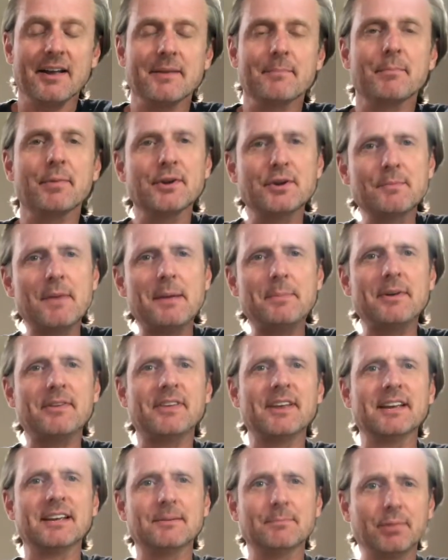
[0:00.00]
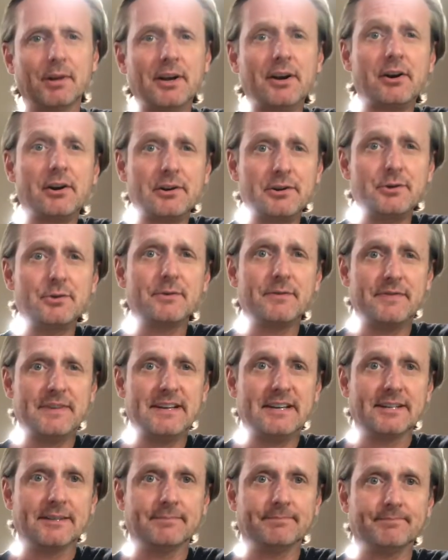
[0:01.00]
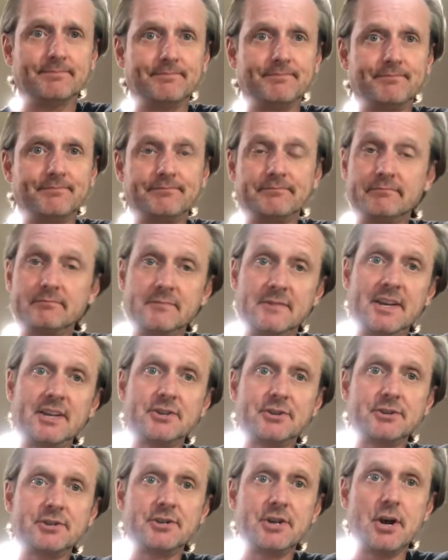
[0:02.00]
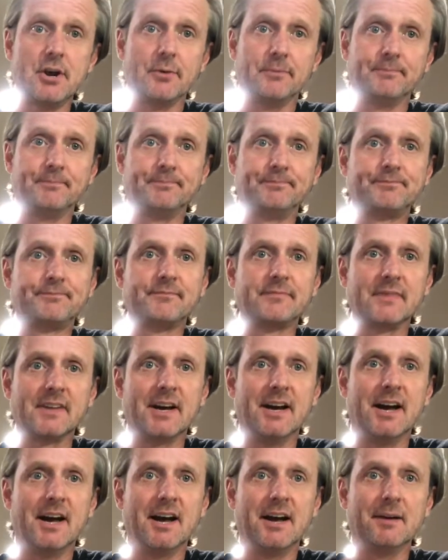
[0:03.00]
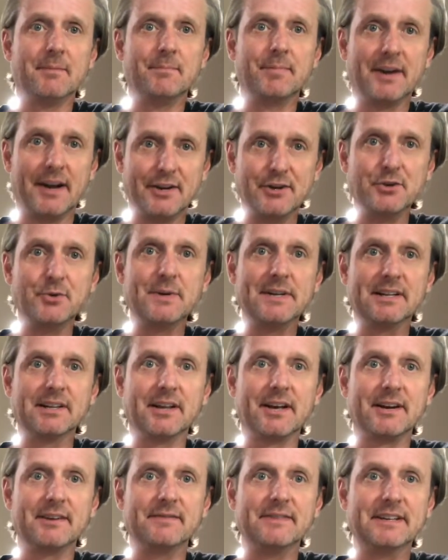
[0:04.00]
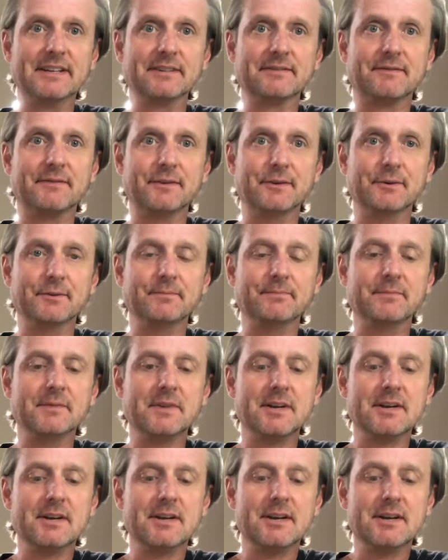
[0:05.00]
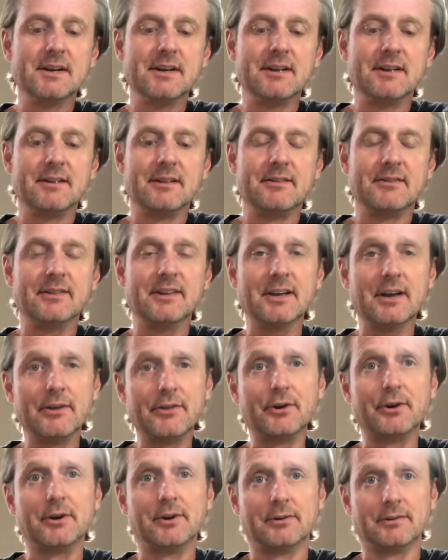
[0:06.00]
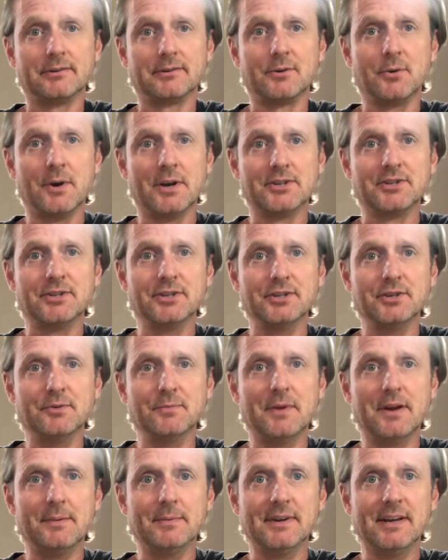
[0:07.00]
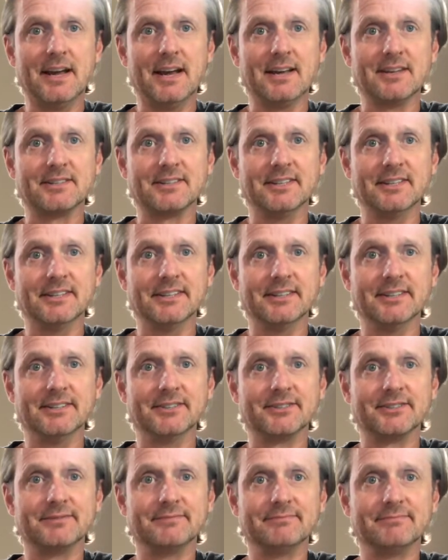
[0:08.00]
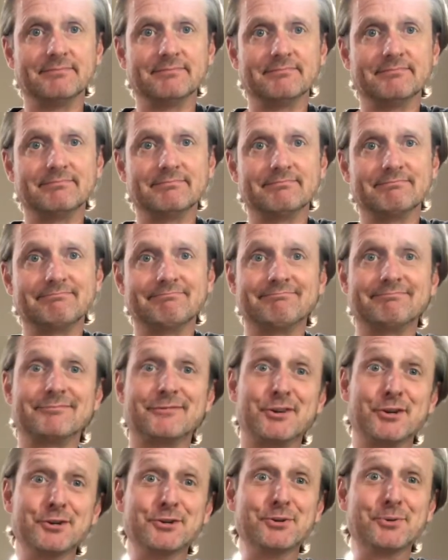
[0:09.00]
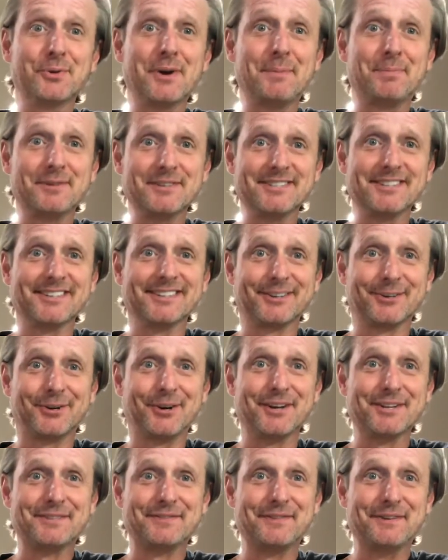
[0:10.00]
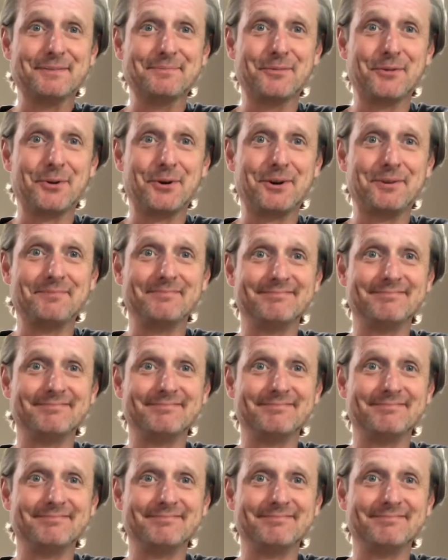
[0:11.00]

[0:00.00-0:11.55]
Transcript: But you may be thinking, Blair, are you a vegan? The answer is no, but I do eat a lot of vegan food. The other question you may be asking is, could you represent CrossFit more?